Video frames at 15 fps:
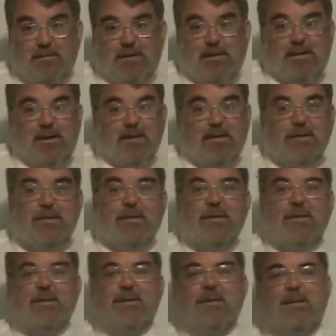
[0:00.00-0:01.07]
to be that
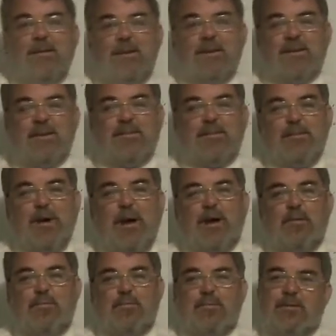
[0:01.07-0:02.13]
it doesn't
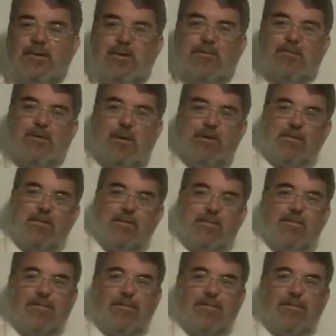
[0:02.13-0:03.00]
matter if you have those